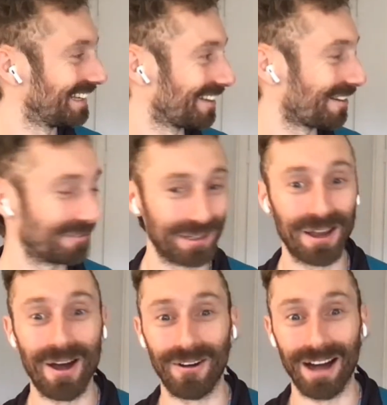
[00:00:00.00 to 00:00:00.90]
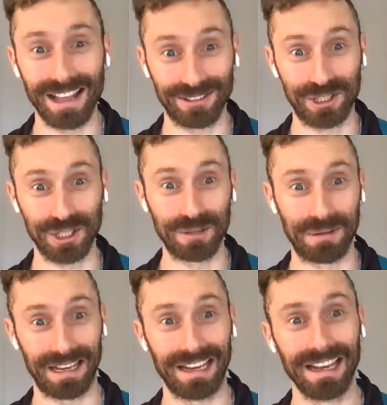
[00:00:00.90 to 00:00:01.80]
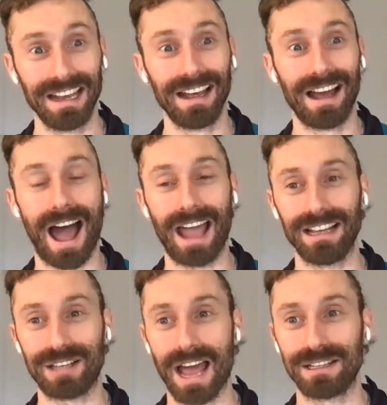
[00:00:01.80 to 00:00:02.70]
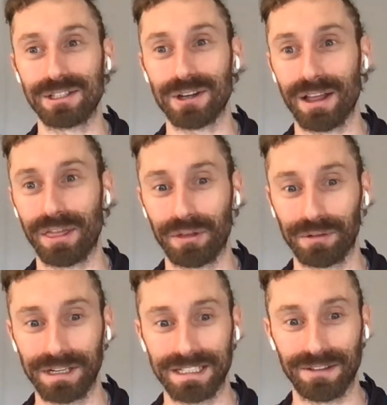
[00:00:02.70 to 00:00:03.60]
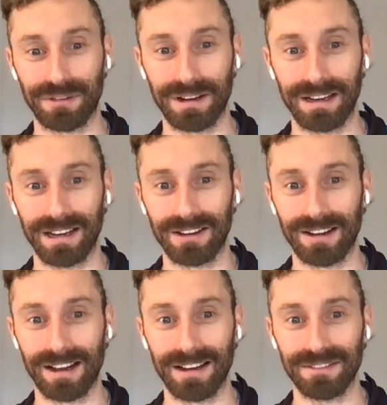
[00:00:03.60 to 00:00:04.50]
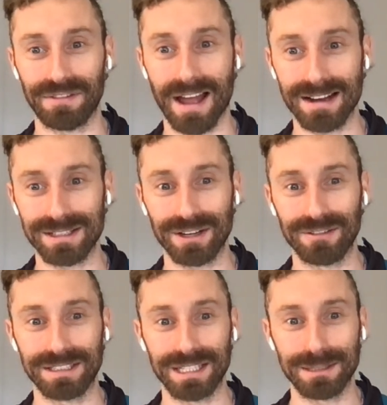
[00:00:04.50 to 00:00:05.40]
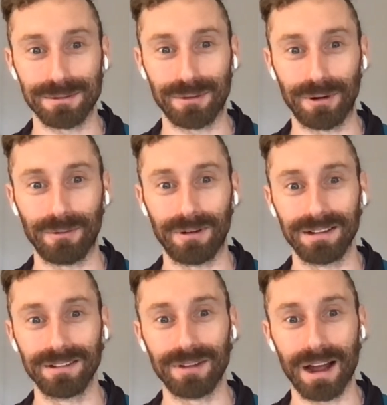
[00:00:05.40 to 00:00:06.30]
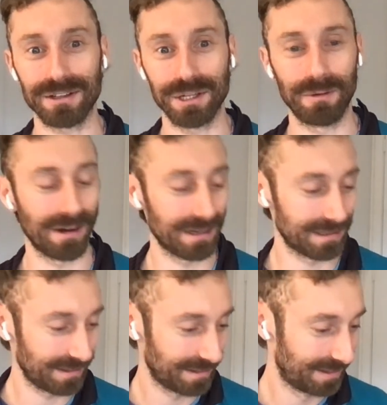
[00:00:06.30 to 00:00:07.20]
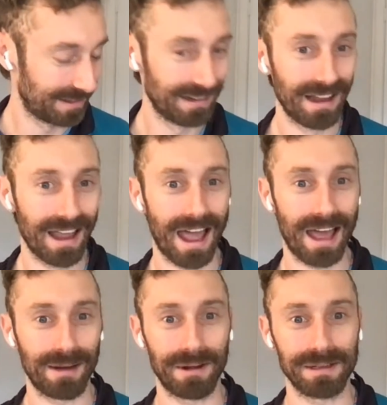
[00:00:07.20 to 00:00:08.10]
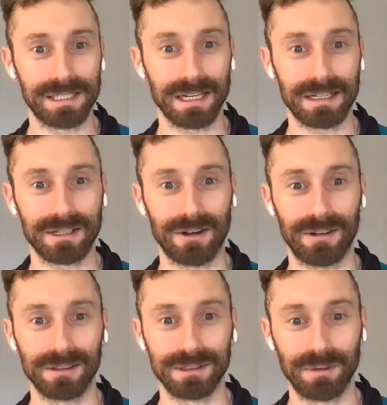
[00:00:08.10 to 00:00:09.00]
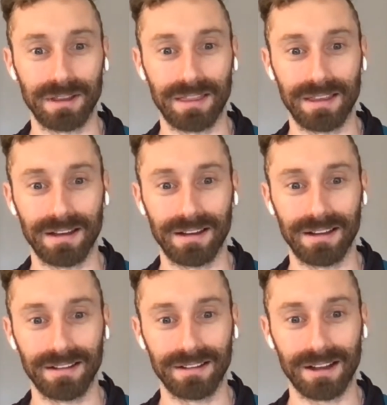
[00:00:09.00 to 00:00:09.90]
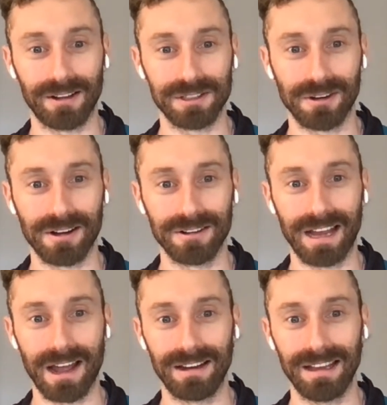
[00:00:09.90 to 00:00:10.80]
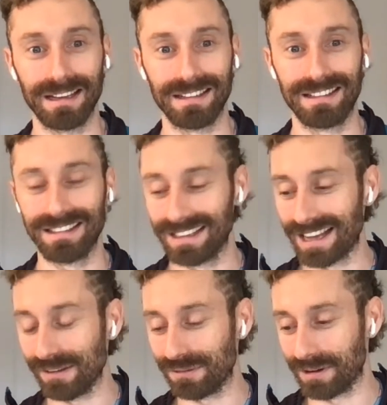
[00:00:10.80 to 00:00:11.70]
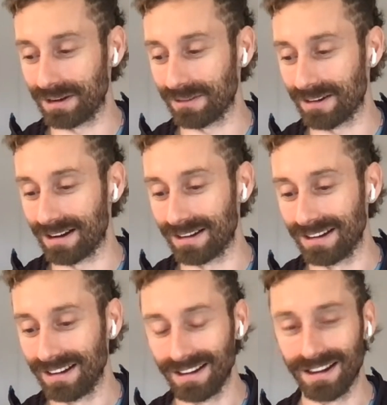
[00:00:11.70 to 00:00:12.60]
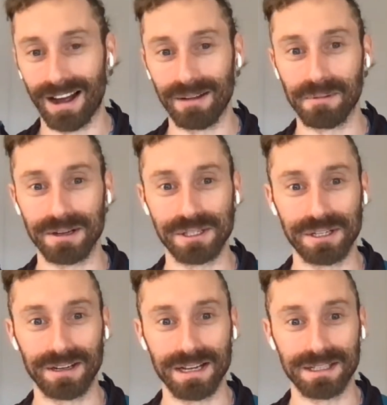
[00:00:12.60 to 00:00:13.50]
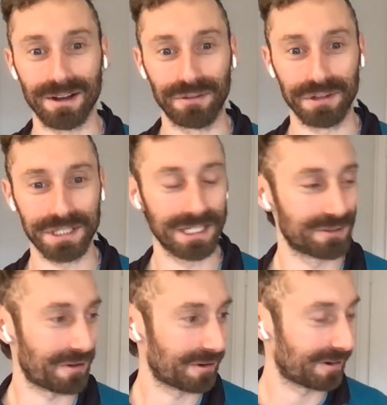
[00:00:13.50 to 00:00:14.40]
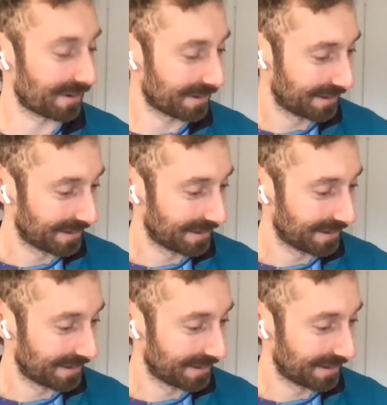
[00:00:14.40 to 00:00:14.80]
No, but no, it should be. I had to try 3 different internet fax services before one actually worked. Had about 6 calls with El Dorado County in California, where I'm registered as an overseas voter.